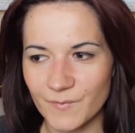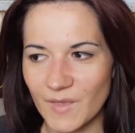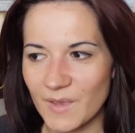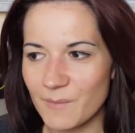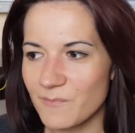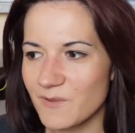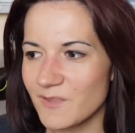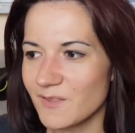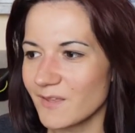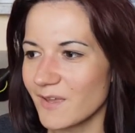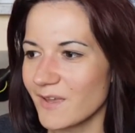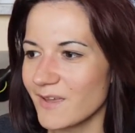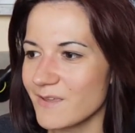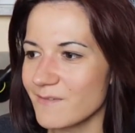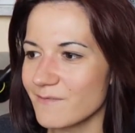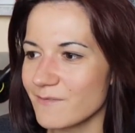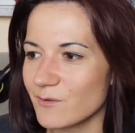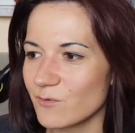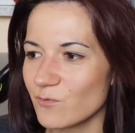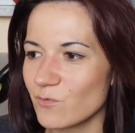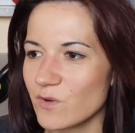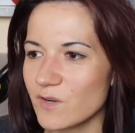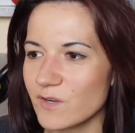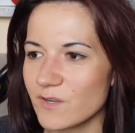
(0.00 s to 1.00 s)
I mean, I
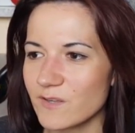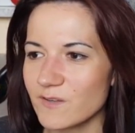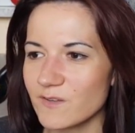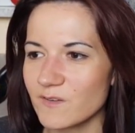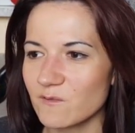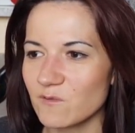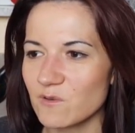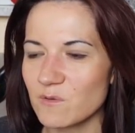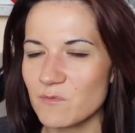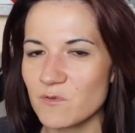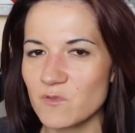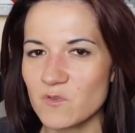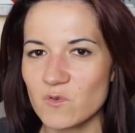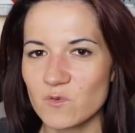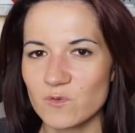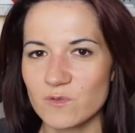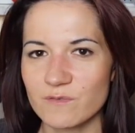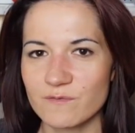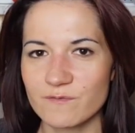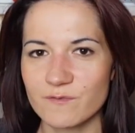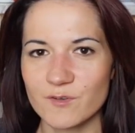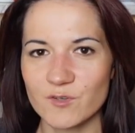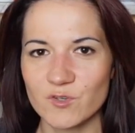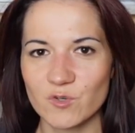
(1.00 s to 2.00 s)
even work in a criminal
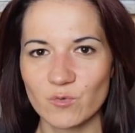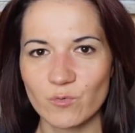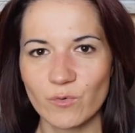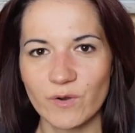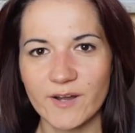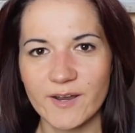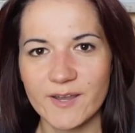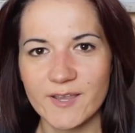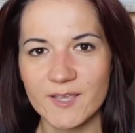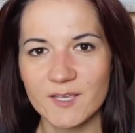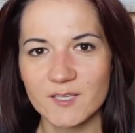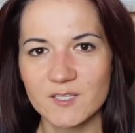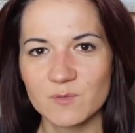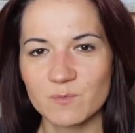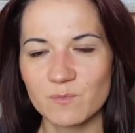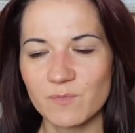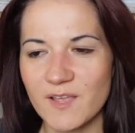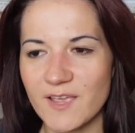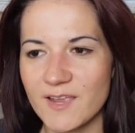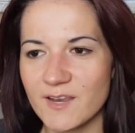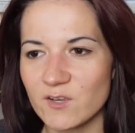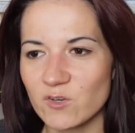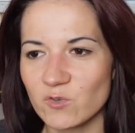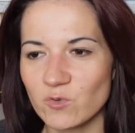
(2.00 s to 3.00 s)
division where I
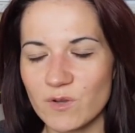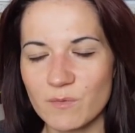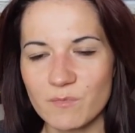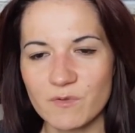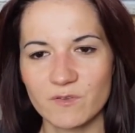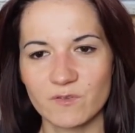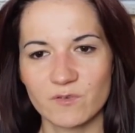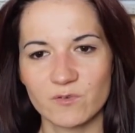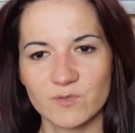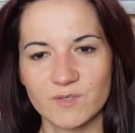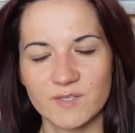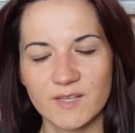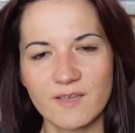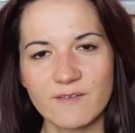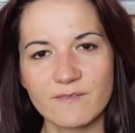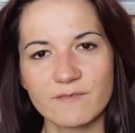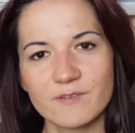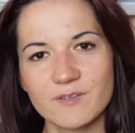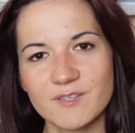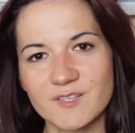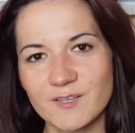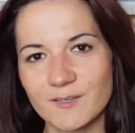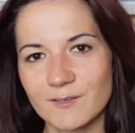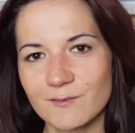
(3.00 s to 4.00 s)
explain criminals
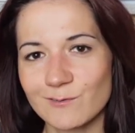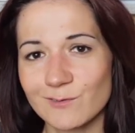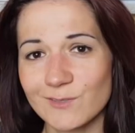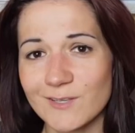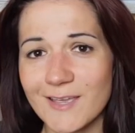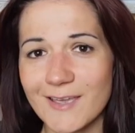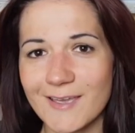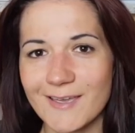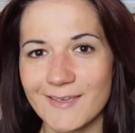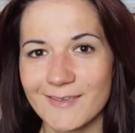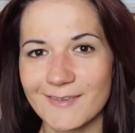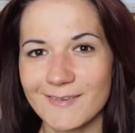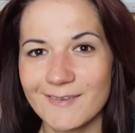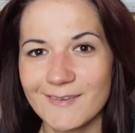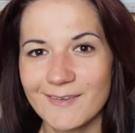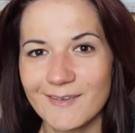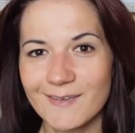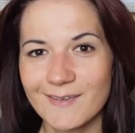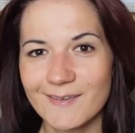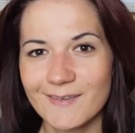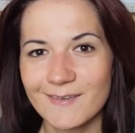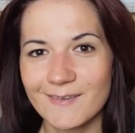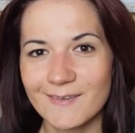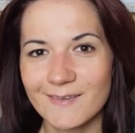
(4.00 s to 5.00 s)
every single day.
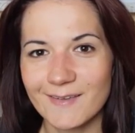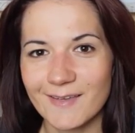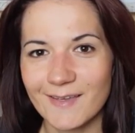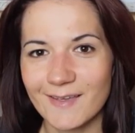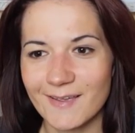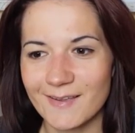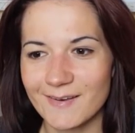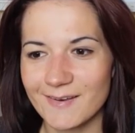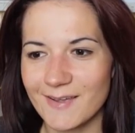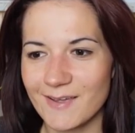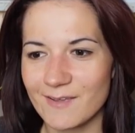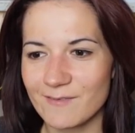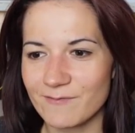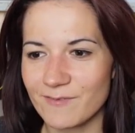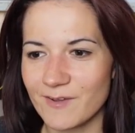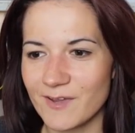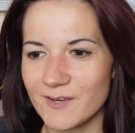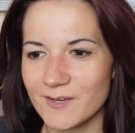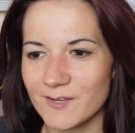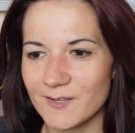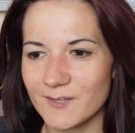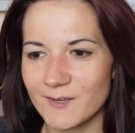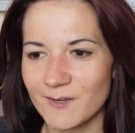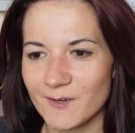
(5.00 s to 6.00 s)
And I
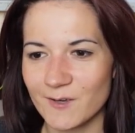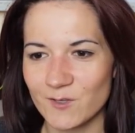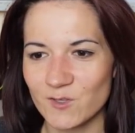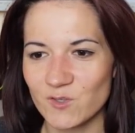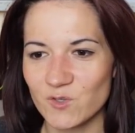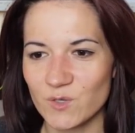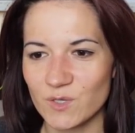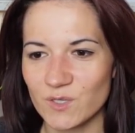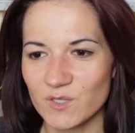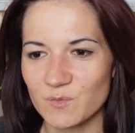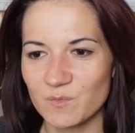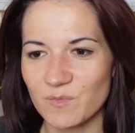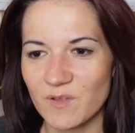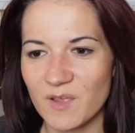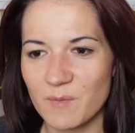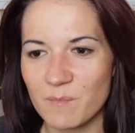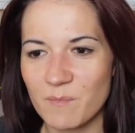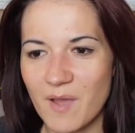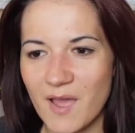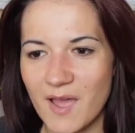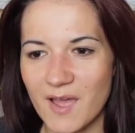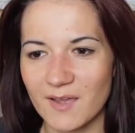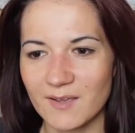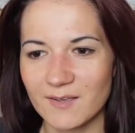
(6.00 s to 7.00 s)
find it hard to explain
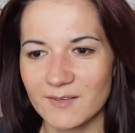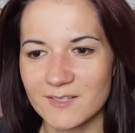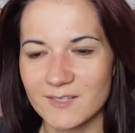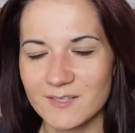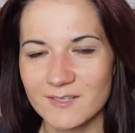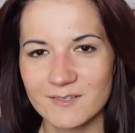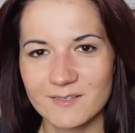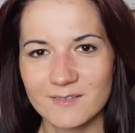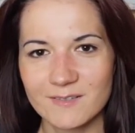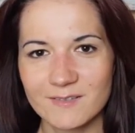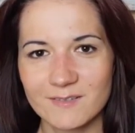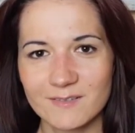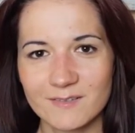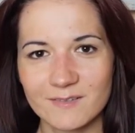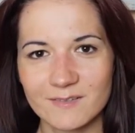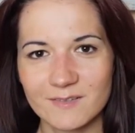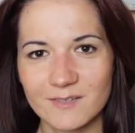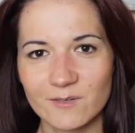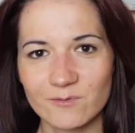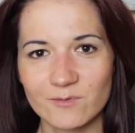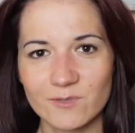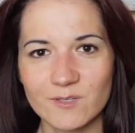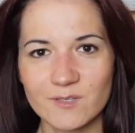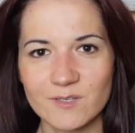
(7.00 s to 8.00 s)
Max.
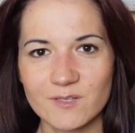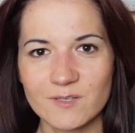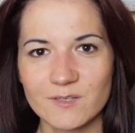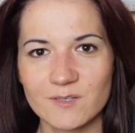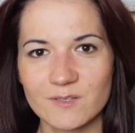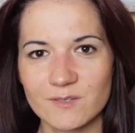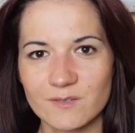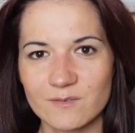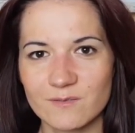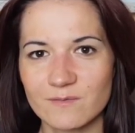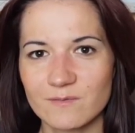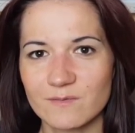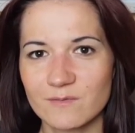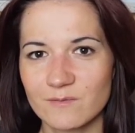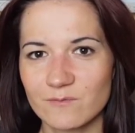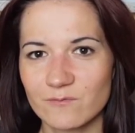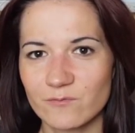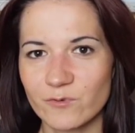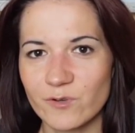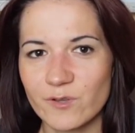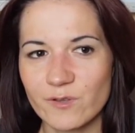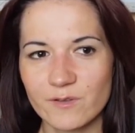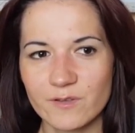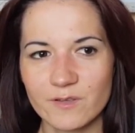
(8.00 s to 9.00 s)
Now, this is
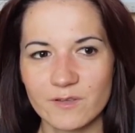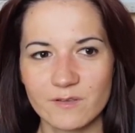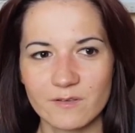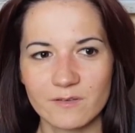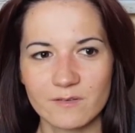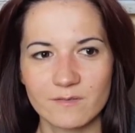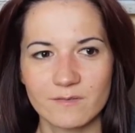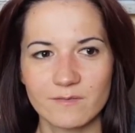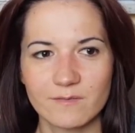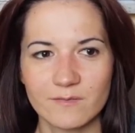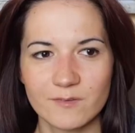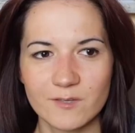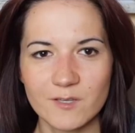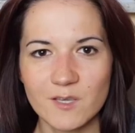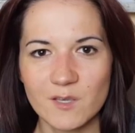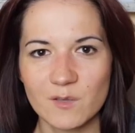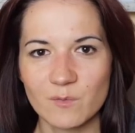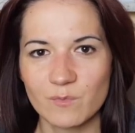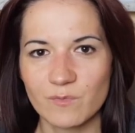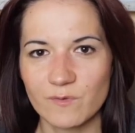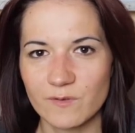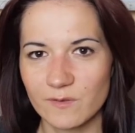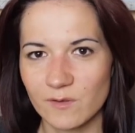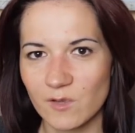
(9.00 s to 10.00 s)
really
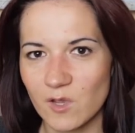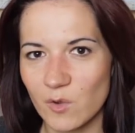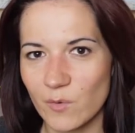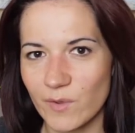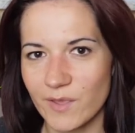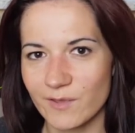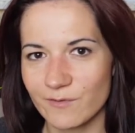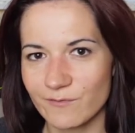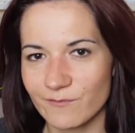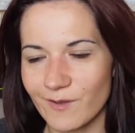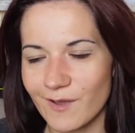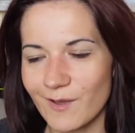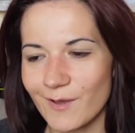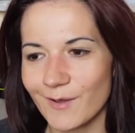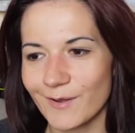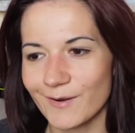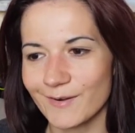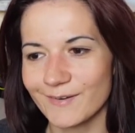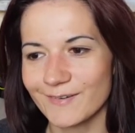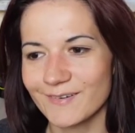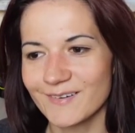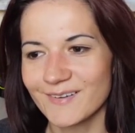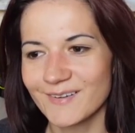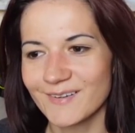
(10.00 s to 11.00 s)
deep and going far.